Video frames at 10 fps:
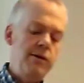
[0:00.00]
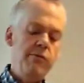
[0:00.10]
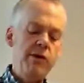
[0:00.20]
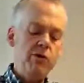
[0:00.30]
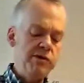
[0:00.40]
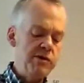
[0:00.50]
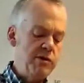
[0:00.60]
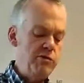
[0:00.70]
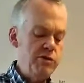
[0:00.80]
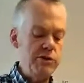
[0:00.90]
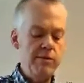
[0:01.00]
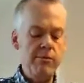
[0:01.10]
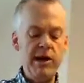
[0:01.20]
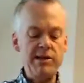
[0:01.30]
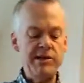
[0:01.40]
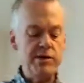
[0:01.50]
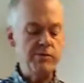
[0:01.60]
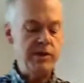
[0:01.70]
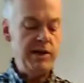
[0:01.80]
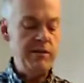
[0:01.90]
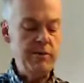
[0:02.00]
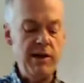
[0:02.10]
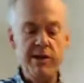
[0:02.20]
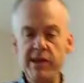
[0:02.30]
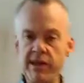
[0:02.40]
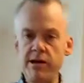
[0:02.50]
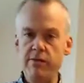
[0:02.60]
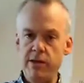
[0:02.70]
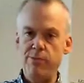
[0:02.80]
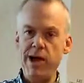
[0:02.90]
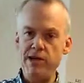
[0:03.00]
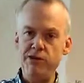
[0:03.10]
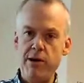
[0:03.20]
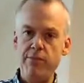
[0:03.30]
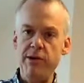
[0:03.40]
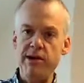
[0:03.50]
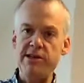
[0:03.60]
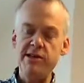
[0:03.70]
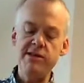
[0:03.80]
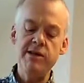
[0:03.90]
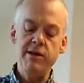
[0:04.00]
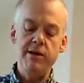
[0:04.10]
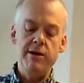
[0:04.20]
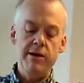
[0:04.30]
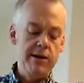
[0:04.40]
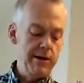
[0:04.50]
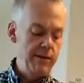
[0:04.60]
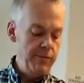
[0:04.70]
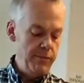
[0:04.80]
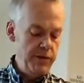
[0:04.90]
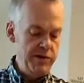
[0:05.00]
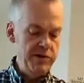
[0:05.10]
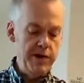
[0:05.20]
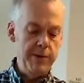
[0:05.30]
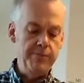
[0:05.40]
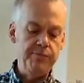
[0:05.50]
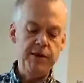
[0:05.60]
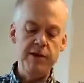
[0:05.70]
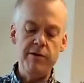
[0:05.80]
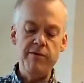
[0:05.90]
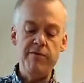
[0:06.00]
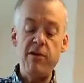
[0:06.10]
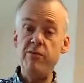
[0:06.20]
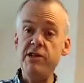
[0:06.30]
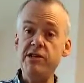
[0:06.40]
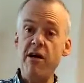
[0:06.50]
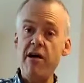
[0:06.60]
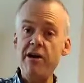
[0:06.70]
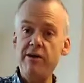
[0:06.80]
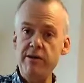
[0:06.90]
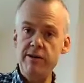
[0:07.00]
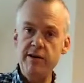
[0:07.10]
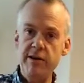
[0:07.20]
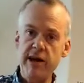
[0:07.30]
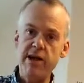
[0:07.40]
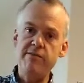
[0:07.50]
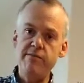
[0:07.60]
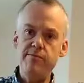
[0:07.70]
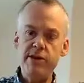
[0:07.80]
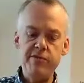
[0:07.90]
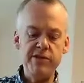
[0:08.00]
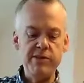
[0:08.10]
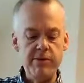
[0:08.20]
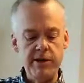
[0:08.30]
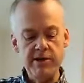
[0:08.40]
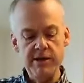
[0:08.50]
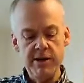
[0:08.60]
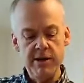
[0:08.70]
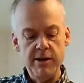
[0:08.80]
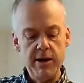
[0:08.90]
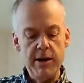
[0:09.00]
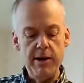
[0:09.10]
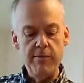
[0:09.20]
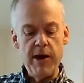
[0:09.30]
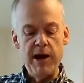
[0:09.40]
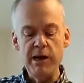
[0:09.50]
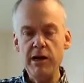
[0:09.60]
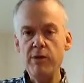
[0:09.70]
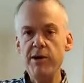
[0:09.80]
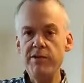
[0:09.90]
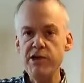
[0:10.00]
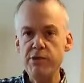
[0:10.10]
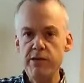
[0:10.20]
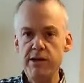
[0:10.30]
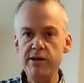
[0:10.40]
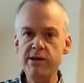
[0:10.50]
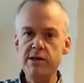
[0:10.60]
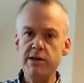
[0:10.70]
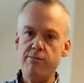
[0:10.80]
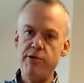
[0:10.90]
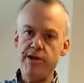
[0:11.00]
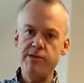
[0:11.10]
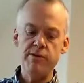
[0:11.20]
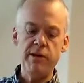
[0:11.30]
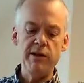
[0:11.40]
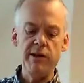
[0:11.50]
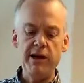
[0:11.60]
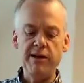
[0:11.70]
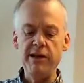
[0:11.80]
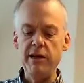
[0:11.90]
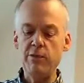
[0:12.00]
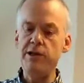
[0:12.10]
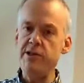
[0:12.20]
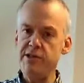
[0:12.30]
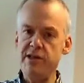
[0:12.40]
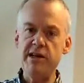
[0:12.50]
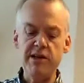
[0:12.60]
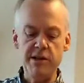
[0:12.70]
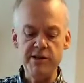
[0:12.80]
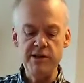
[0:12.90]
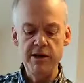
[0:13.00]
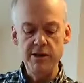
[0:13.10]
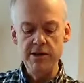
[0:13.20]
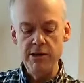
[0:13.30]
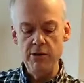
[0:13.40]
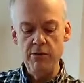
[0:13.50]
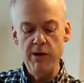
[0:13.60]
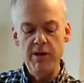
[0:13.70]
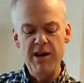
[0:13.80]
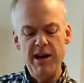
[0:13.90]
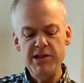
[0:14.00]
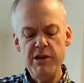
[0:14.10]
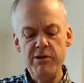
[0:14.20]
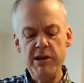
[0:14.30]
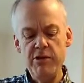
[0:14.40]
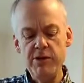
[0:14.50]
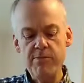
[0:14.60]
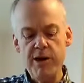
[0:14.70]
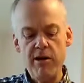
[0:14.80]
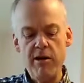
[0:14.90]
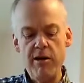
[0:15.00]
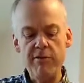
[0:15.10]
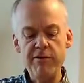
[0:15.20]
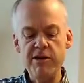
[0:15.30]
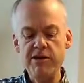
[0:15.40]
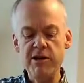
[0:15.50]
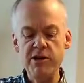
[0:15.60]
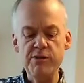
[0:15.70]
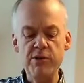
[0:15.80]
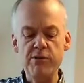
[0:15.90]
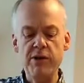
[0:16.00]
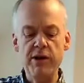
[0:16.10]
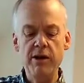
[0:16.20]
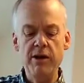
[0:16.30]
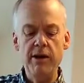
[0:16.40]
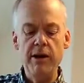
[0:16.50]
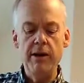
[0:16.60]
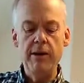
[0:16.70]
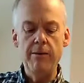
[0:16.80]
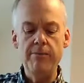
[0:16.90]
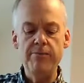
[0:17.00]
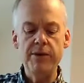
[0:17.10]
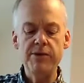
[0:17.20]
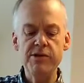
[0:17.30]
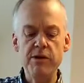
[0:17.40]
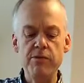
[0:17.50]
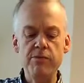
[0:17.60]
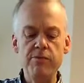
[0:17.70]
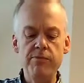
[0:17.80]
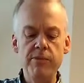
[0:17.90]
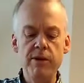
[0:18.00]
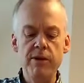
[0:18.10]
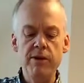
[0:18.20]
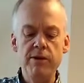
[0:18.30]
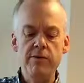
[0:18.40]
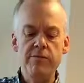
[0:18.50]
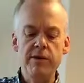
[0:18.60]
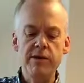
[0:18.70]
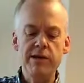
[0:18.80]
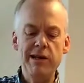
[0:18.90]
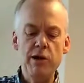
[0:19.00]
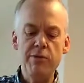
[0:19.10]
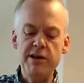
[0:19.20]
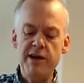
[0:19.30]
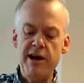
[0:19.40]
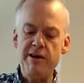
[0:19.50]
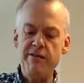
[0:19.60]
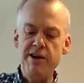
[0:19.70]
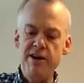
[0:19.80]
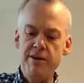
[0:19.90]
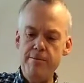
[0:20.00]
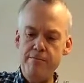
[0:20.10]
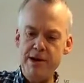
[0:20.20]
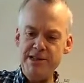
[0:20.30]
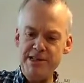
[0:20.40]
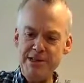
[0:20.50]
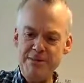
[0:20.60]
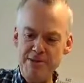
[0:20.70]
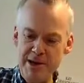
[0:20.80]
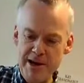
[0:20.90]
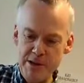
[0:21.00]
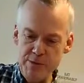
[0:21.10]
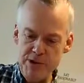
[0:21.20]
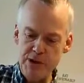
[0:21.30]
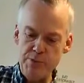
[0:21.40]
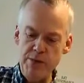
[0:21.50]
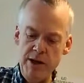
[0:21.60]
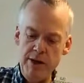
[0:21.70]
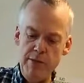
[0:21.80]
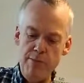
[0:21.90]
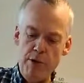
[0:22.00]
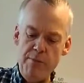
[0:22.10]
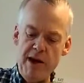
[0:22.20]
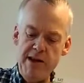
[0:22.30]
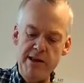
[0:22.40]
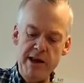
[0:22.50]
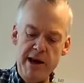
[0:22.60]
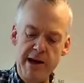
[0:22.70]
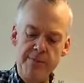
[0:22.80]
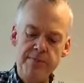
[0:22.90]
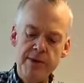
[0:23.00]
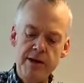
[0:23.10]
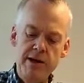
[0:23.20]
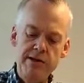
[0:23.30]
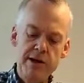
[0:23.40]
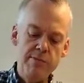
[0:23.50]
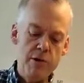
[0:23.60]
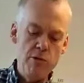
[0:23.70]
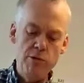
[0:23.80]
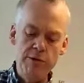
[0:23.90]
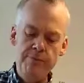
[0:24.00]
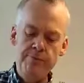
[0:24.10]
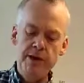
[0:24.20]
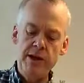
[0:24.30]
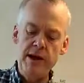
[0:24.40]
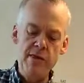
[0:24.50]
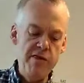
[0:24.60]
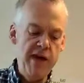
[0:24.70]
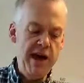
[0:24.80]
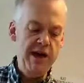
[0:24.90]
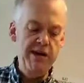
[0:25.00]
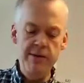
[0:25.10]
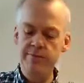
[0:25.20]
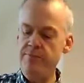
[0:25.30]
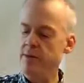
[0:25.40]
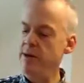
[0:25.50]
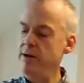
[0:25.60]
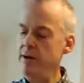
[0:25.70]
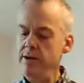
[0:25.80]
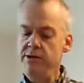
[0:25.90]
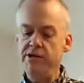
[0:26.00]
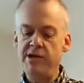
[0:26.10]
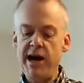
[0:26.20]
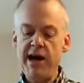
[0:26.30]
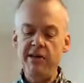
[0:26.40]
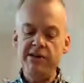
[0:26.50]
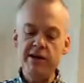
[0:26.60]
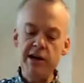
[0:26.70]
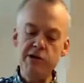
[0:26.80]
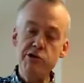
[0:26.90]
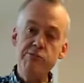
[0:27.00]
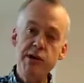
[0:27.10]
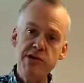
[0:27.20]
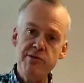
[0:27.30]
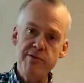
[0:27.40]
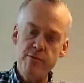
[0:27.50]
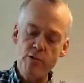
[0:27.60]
We also use molasses. We like the blackstrap molasses, which are very rich in iron and again B vitamins. Add a little bit of sweetness to the bread as well, and a little bit of stickiness. So I generally use about half a dessert spoon. So a little bit kind of messy sometimes, but just pop that in there into the bowl, and then just add a good measure of